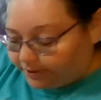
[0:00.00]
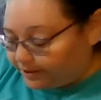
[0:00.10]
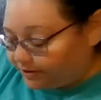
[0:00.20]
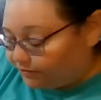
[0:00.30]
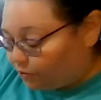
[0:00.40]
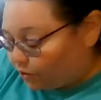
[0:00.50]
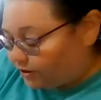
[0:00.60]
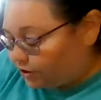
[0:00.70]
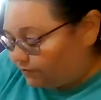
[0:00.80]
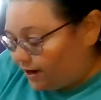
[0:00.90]
Quilts
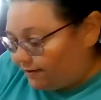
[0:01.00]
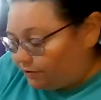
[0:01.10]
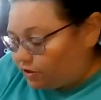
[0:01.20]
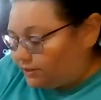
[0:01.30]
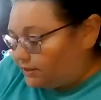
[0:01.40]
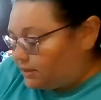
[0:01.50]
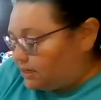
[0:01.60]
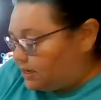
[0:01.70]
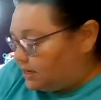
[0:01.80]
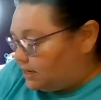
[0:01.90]
for
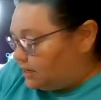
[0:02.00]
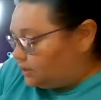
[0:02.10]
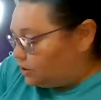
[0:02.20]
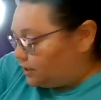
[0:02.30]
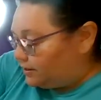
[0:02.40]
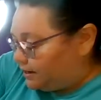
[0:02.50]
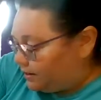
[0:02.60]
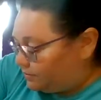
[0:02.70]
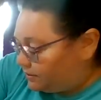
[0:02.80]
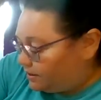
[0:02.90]
Survivors. Check
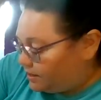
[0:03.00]
that out.